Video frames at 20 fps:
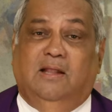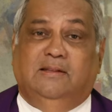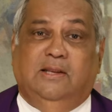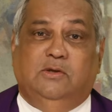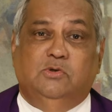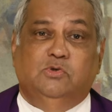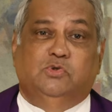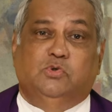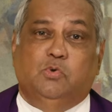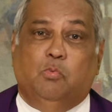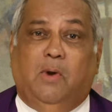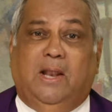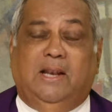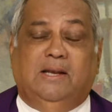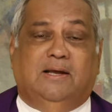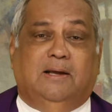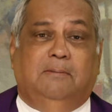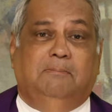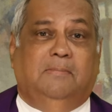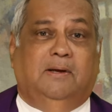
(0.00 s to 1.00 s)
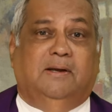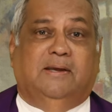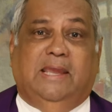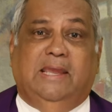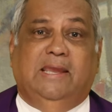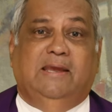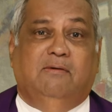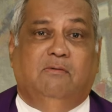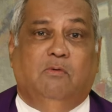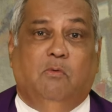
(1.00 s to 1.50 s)
They used to welcome a
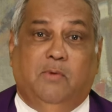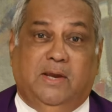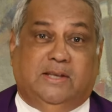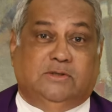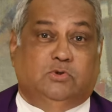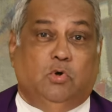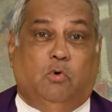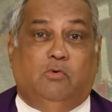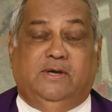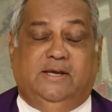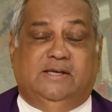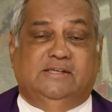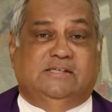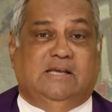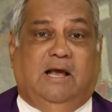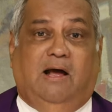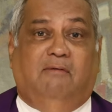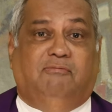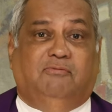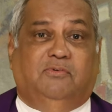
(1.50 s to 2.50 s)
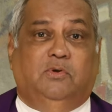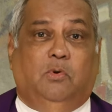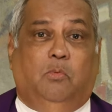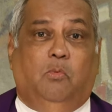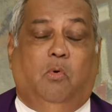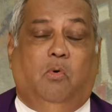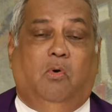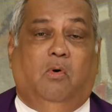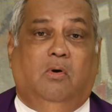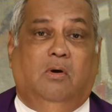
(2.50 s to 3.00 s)
king victorious after
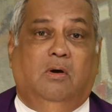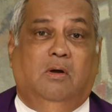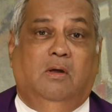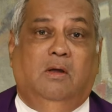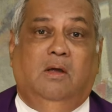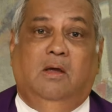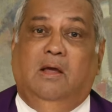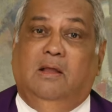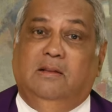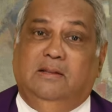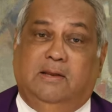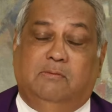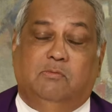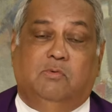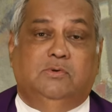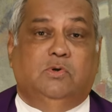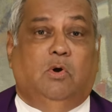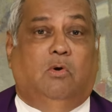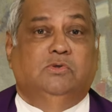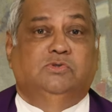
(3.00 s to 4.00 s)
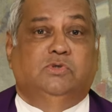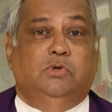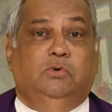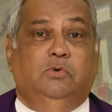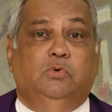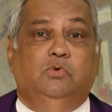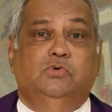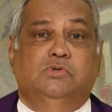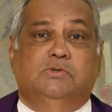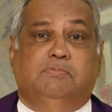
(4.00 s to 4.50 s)
war. They would also
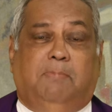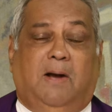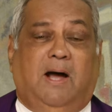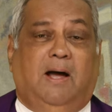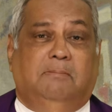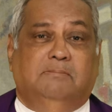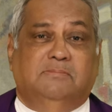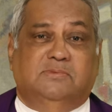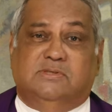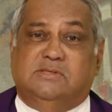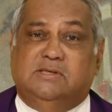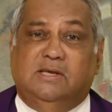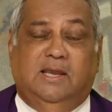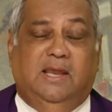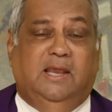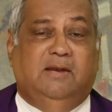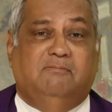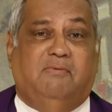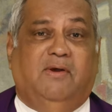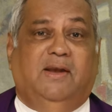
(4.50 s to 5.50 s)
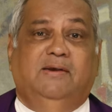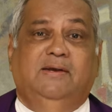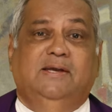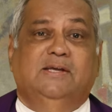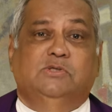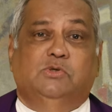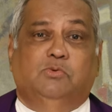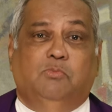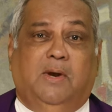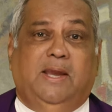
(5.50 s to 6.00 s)
use palms in
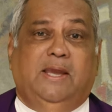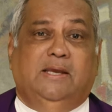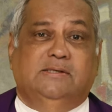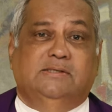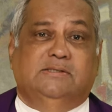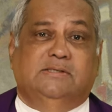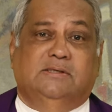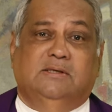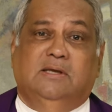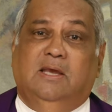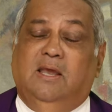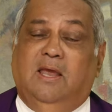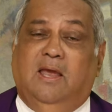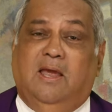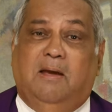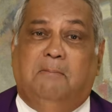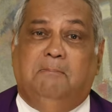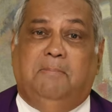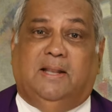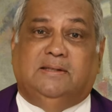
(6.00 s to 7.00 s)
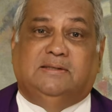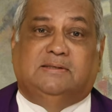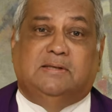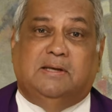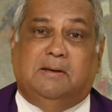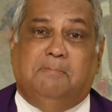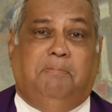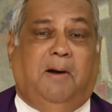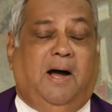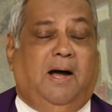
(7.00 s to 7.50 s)
various ways.
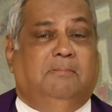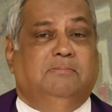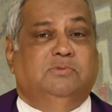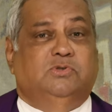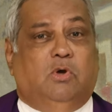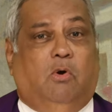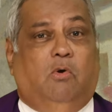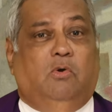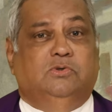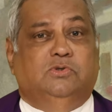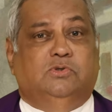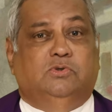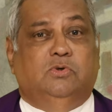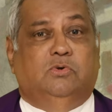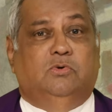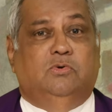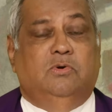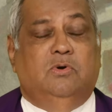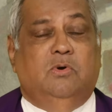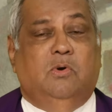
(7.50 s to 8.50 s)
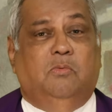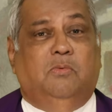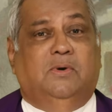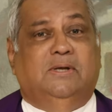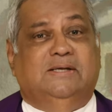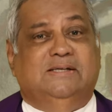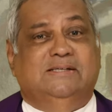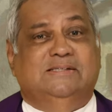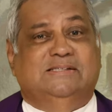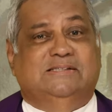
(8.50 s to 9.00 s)
But palms also
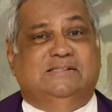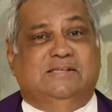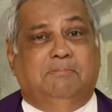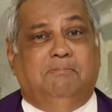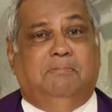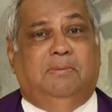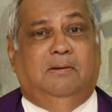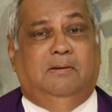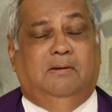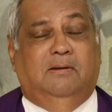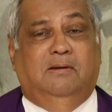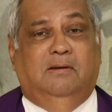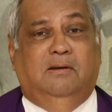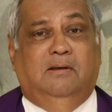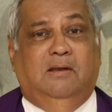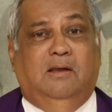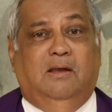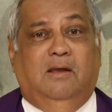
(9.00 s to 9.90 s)
were a symbol